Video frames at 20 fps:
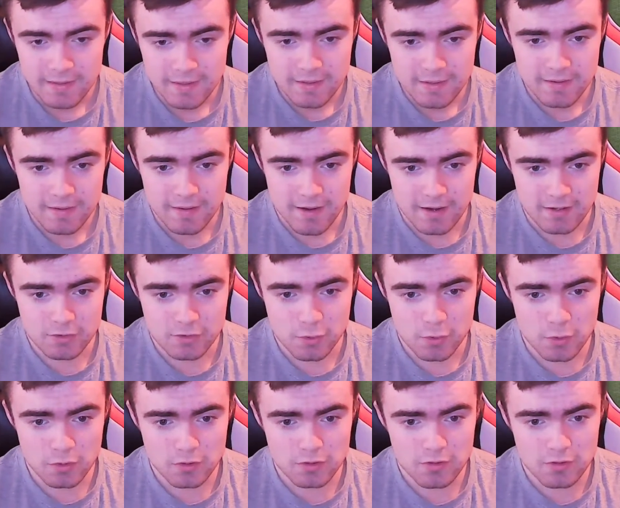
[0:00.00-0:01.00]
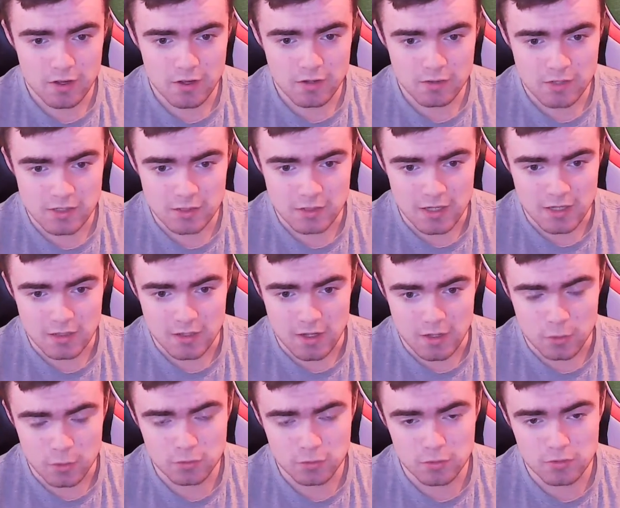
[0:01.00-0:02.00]
And although
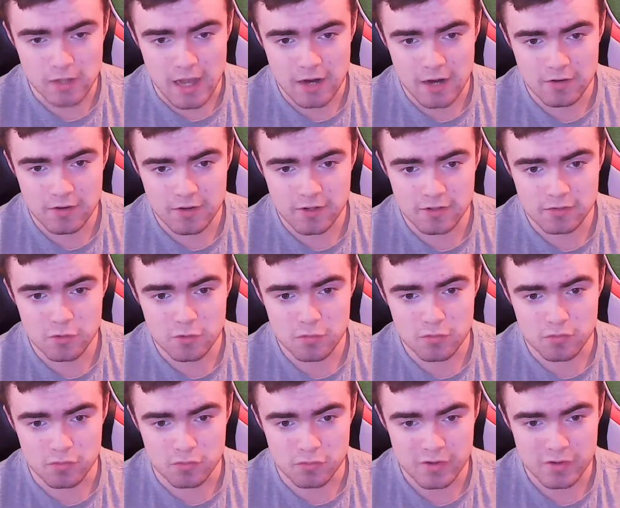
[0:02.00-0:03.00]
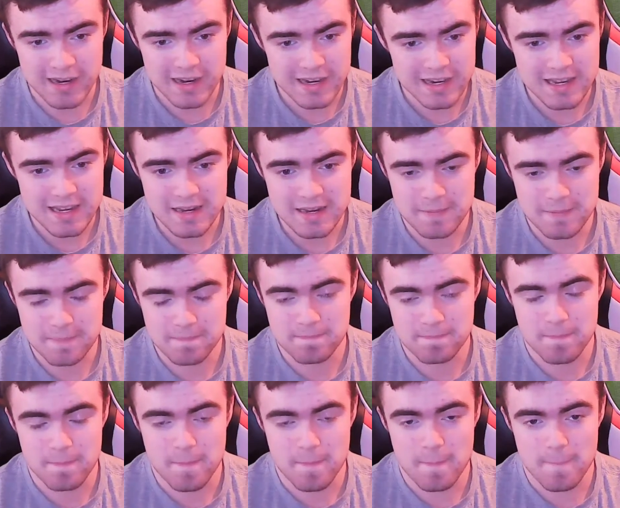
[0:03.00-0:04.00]
Accrington don't really
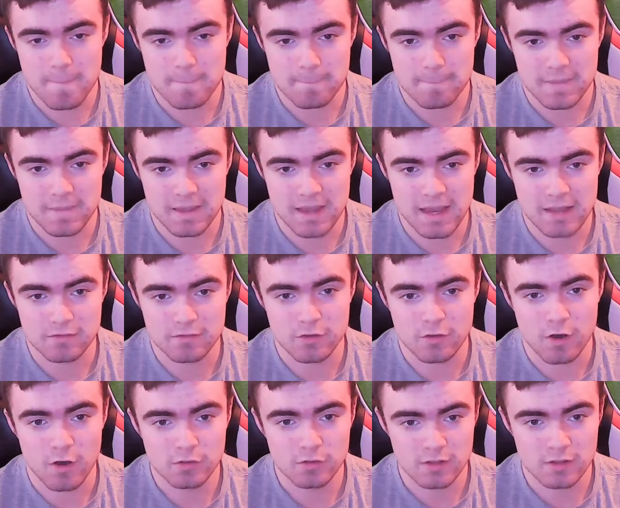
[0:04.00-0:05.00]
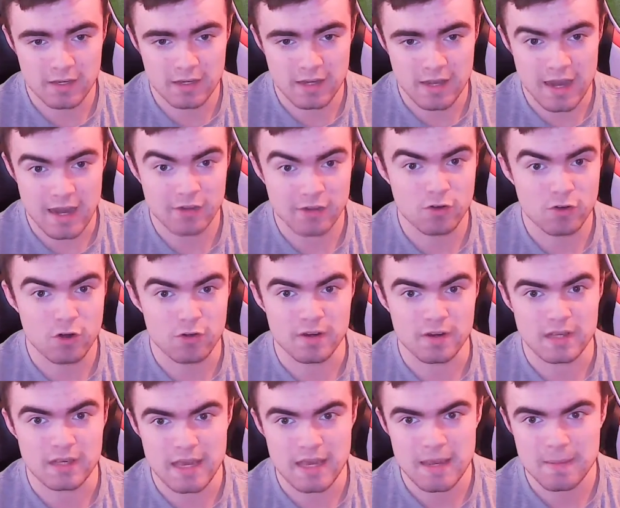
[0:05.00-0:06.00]
get involved in like high
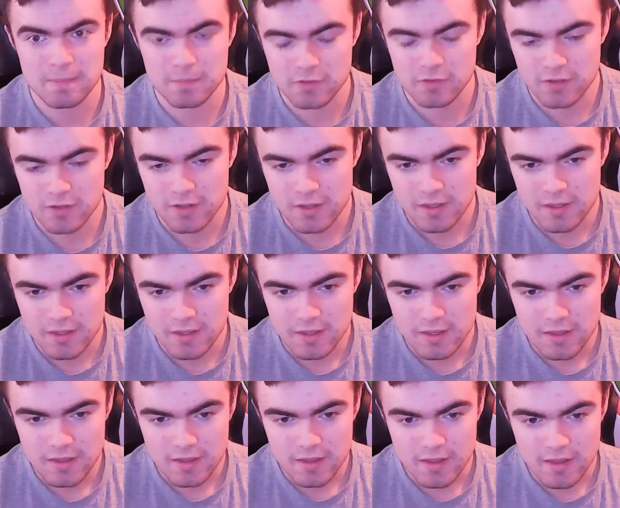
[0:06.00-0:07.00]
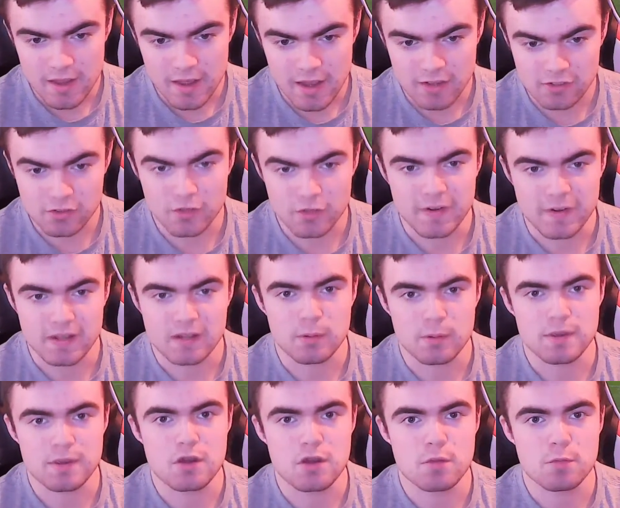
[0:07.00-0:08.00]
scoring games, I still think they'll
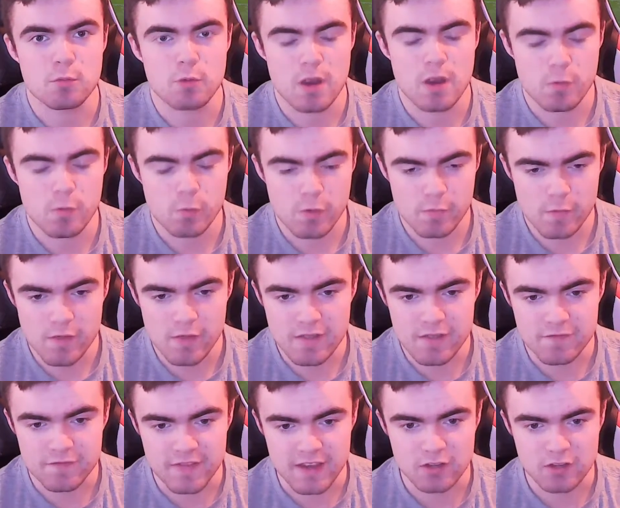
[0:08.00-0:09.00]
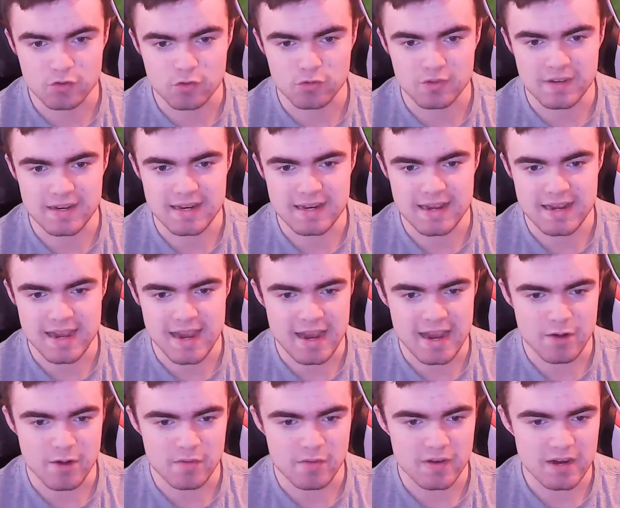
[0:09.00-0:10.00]
probably come away with a victory
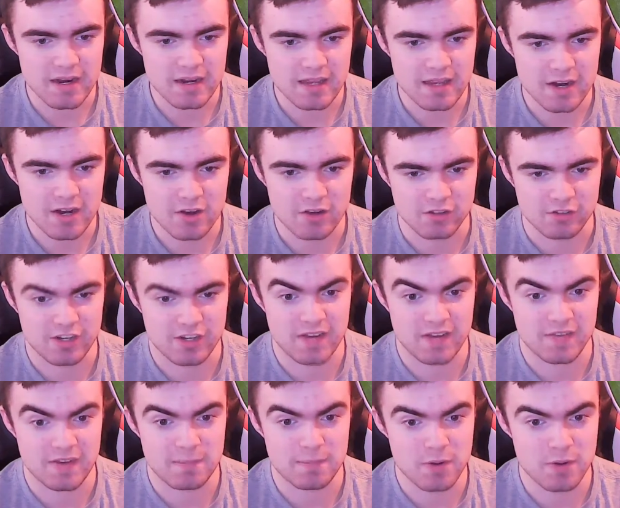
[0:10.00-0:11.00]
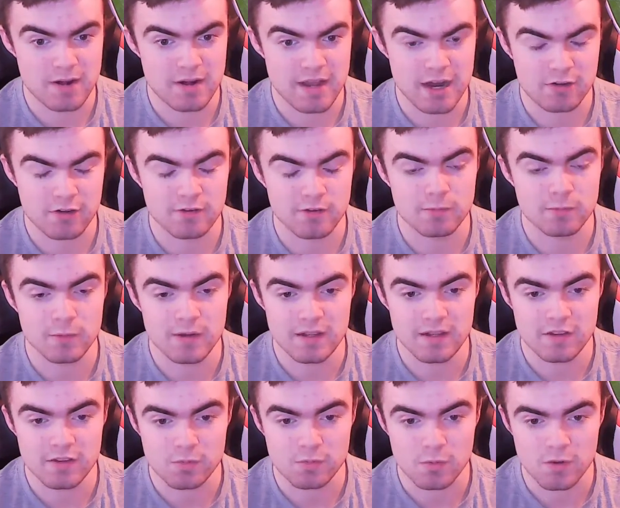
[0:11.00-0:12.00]
here. Really, I can't see anything but Accrington winning
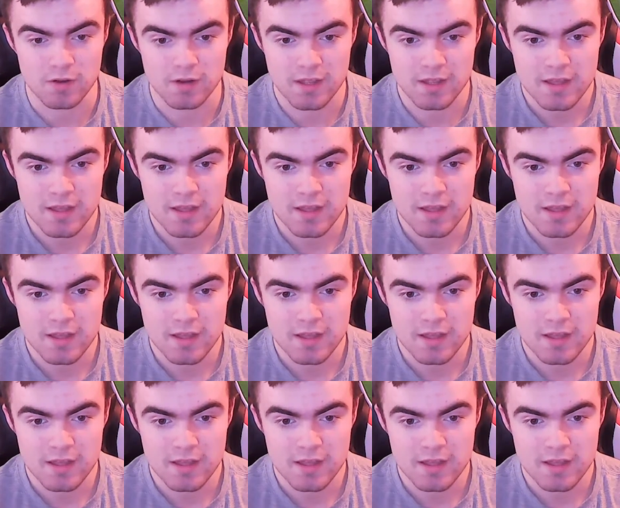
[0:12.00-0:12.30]
this one.